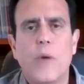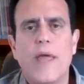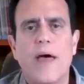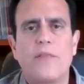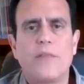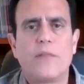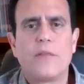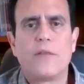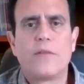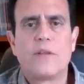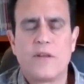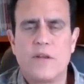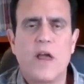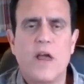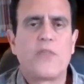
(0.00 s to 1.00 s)
We had
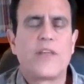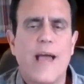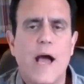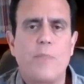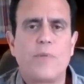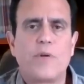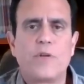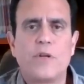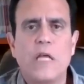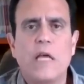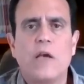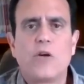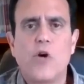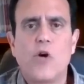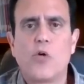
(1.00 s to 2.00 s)
nothing happen.
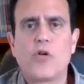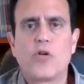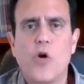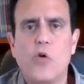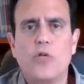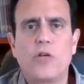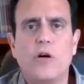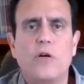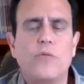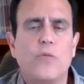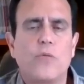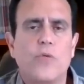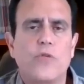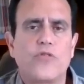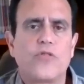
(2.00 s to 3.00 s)

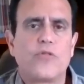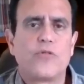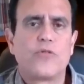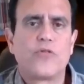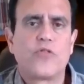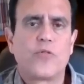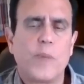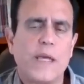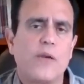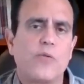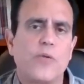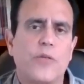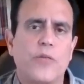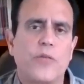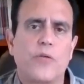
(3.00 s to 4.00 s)
Coca-Cola was
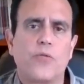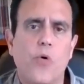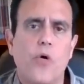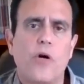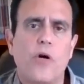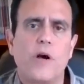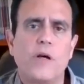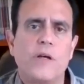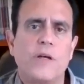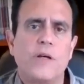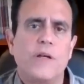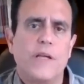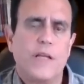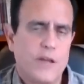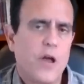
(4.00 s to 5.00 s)
speaking with Aurora
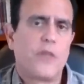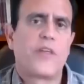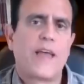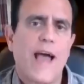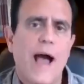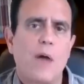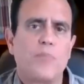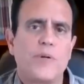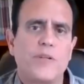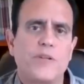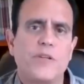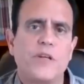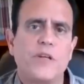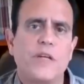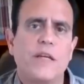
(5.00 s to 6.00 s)
and nothing
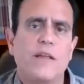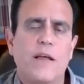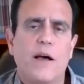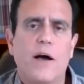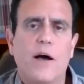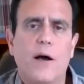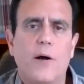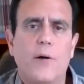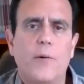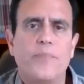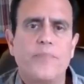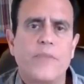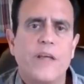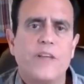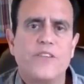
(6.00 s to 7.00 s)
happened.
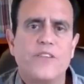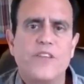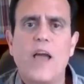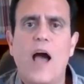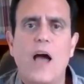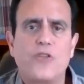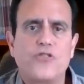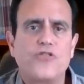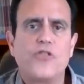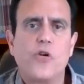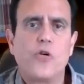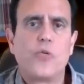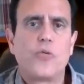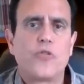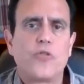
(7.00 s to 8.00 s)
Diageo
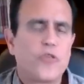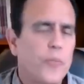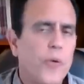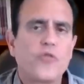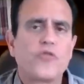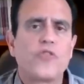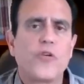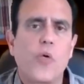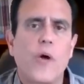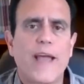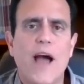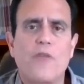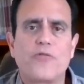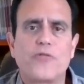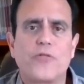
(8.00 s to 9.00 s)
was supposedly
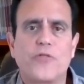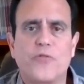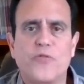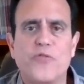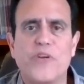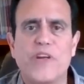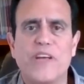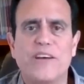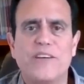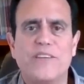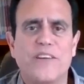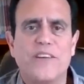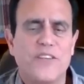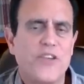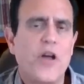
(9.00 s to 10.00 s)
going after
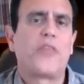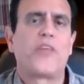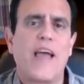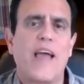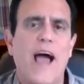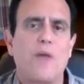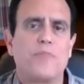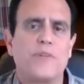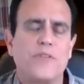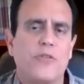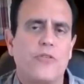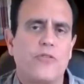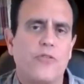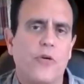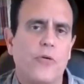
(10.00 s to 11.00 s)
Aphria and nothing
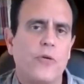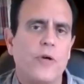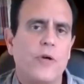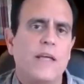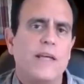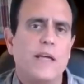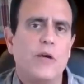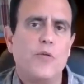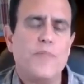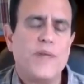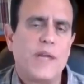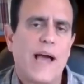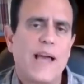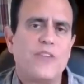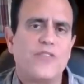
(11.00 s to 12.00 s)
happened. So it would
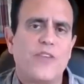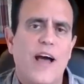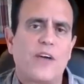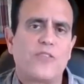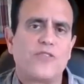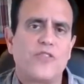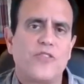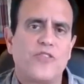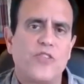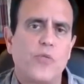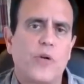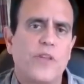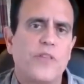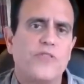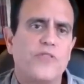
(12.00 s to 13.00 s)
be nice to actually see
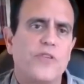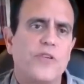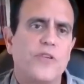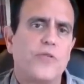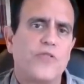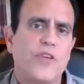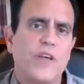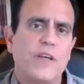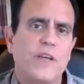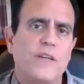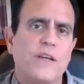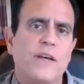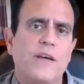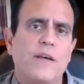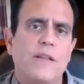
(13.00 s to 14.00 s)
one of these deals
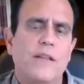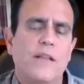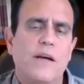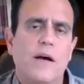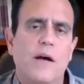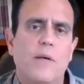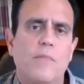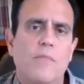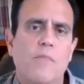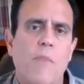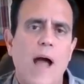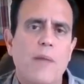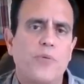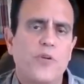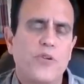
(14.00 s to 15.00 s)
hit.
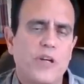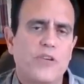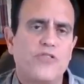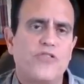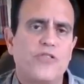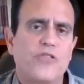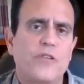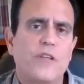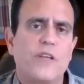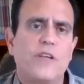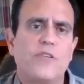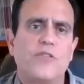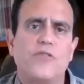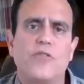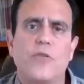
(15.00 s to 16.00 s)
My prediction
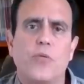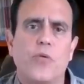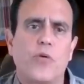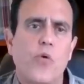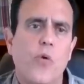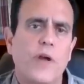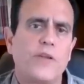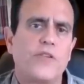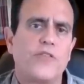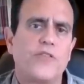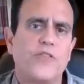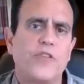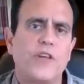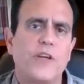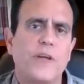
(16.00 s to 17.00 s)
is that we're going to
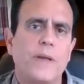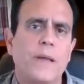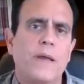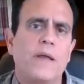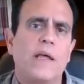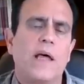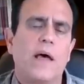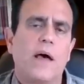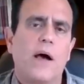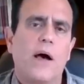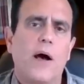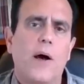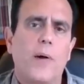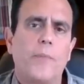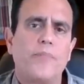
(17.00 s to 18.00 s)
see
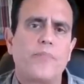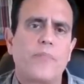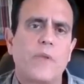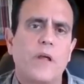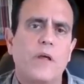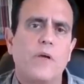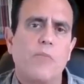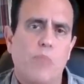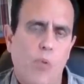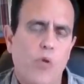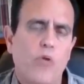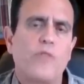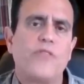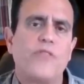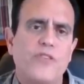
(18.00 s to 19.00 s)

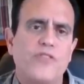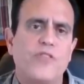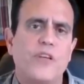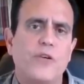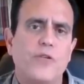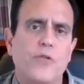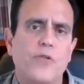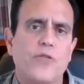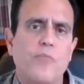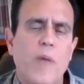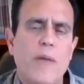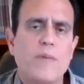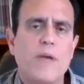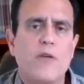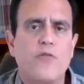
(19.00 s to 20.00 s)
more of these deals,
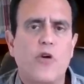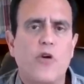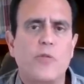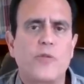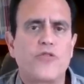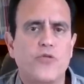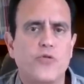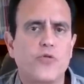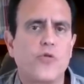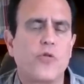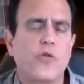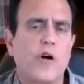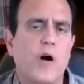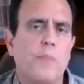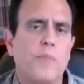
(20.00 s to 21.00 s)
maybe a
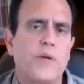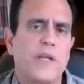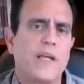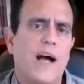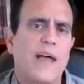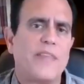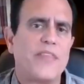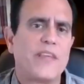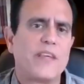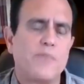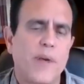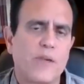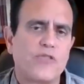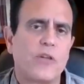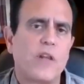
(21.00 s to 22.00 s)
pharmaceutical company. I think it
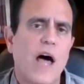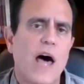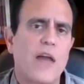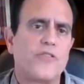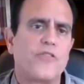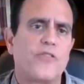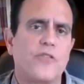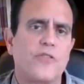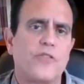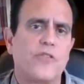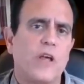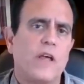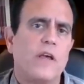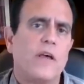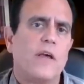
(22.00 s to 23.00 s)
makes a lot of
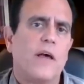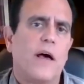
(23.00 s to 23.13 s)
sense.